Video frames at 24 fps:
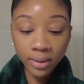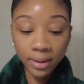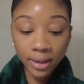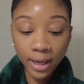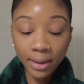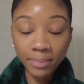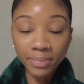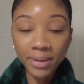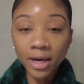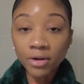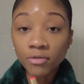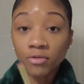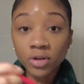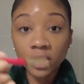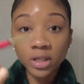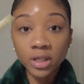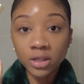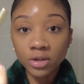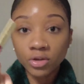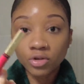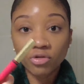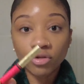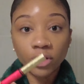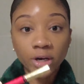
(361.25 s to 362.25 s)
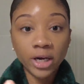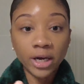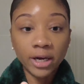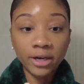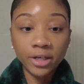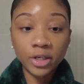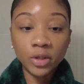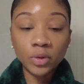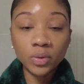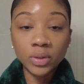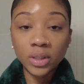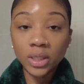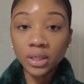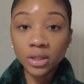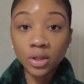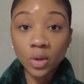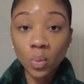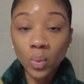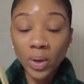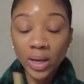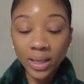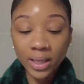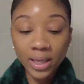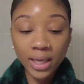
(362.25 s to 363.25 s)
I'm not really great at using the
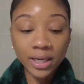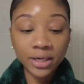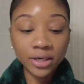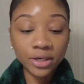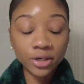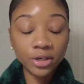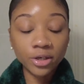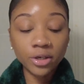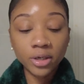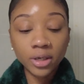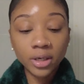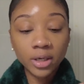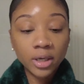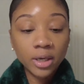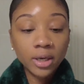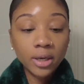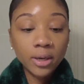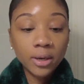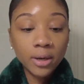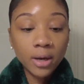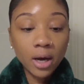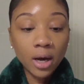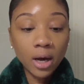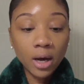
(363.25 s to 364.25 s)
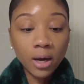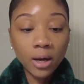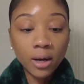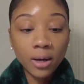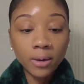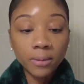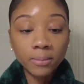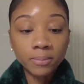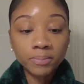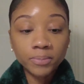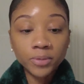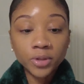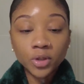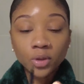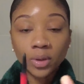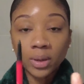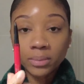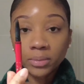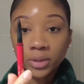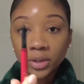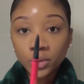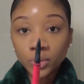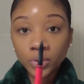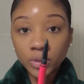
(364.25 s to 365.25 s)
wet liner. Um, so
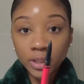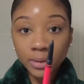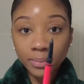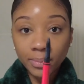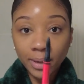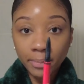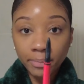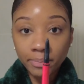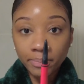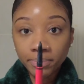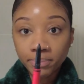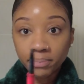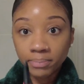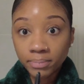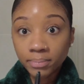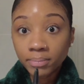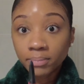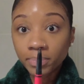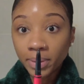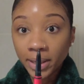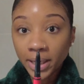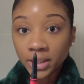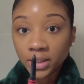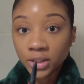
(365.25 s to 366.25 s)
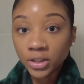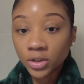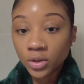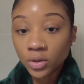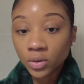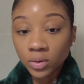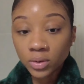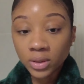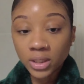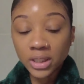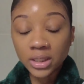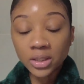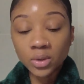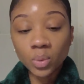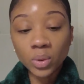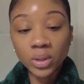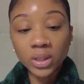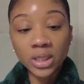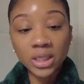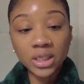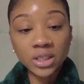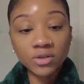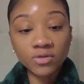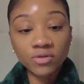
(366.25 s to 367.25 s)
I'm using my pencil. This one
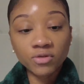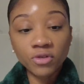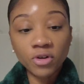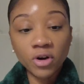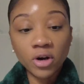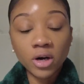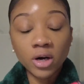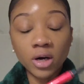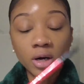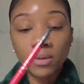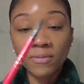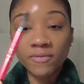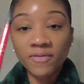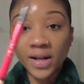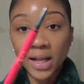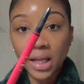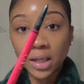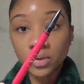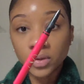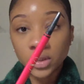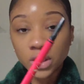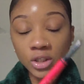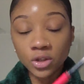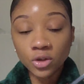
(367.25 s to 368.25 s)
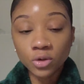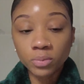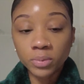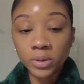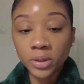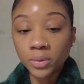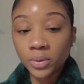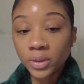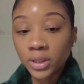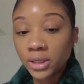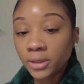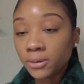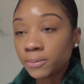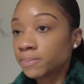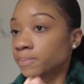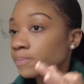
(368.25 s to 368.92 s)
is from Valentino Beauty.